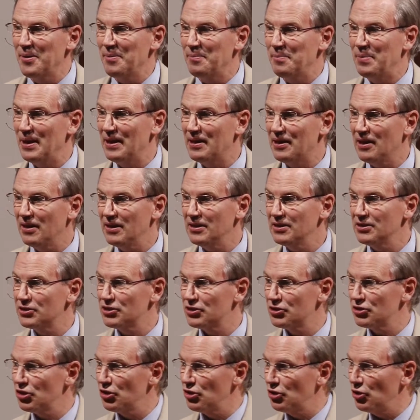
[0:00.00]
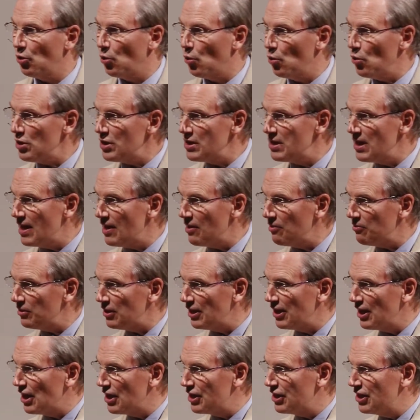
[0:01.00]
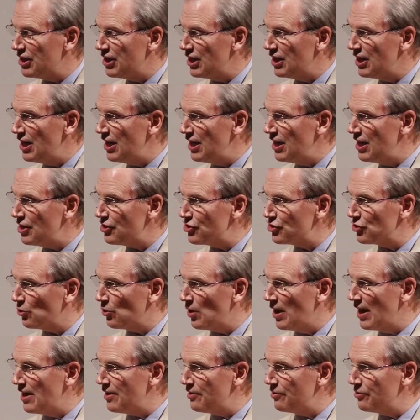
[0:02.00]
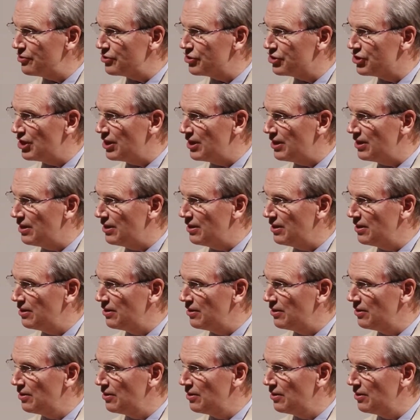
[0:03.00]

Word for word: because ordinarily an initial energy